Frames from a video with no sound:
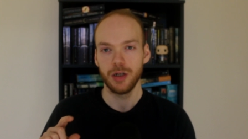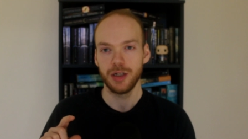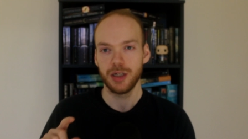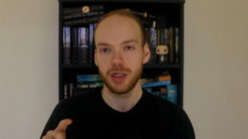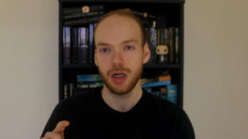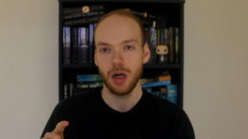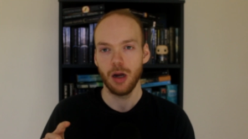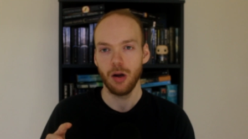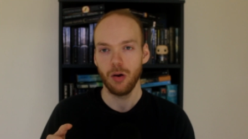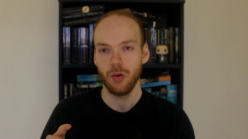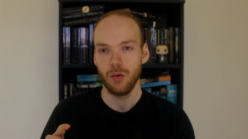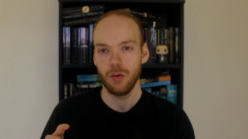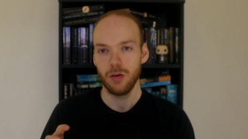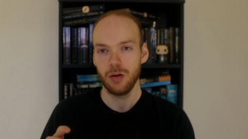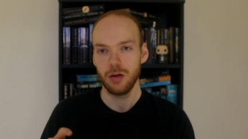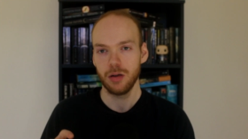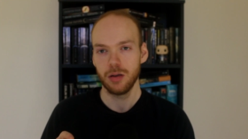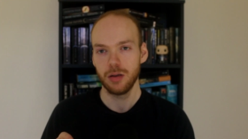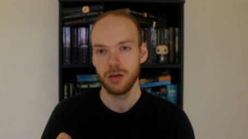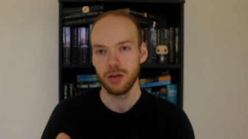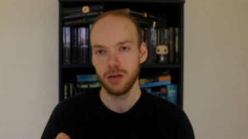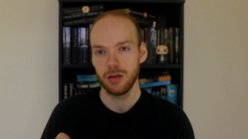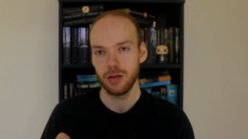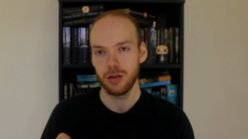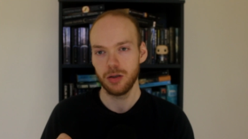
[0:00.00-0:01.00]
tone
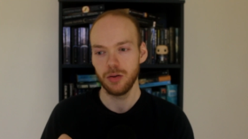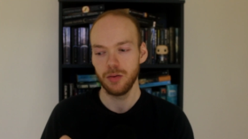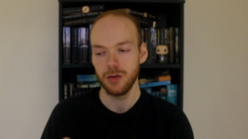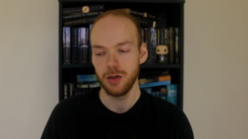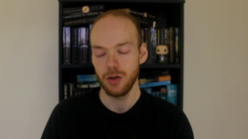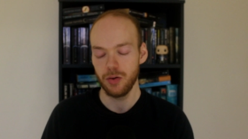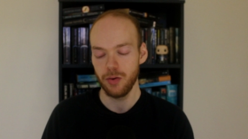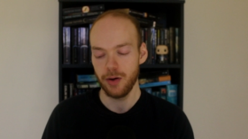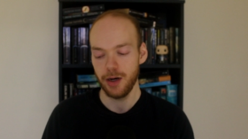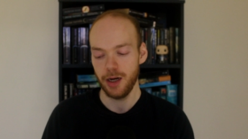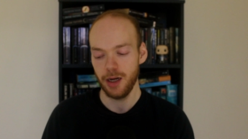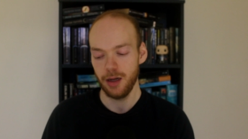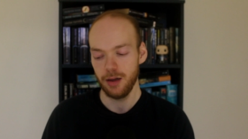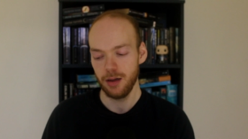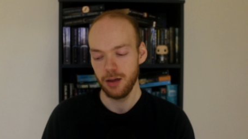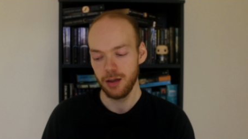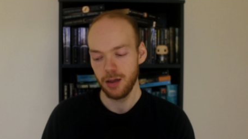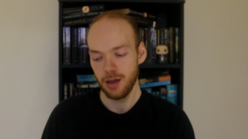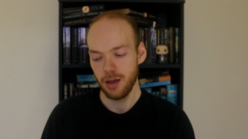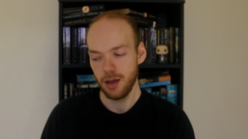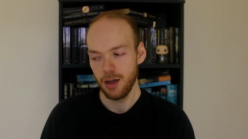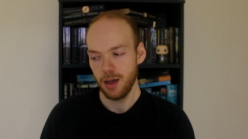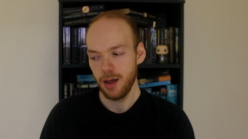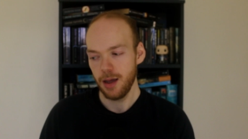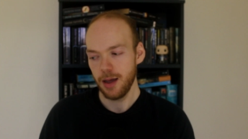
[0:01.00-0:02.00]
to a degree,
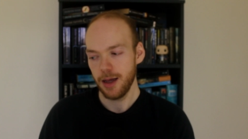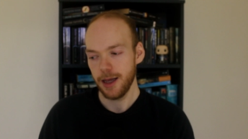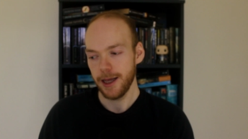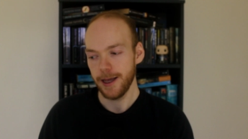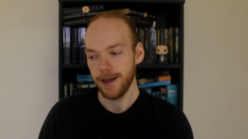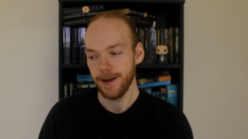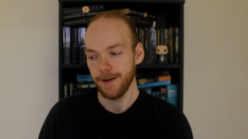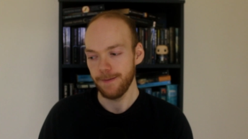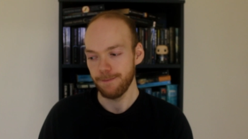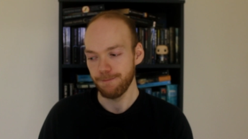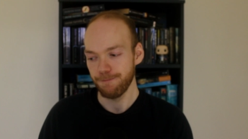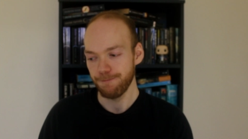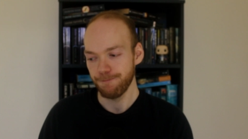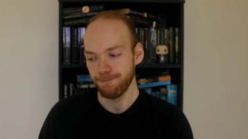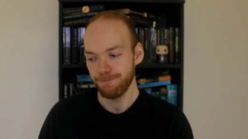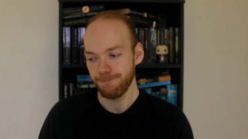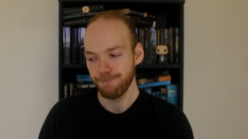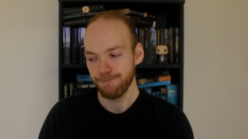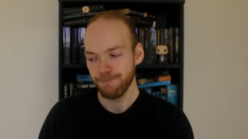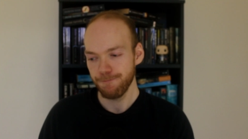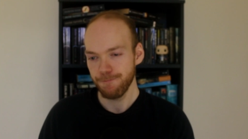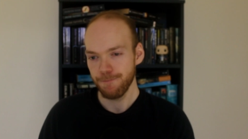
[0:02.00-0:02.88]
and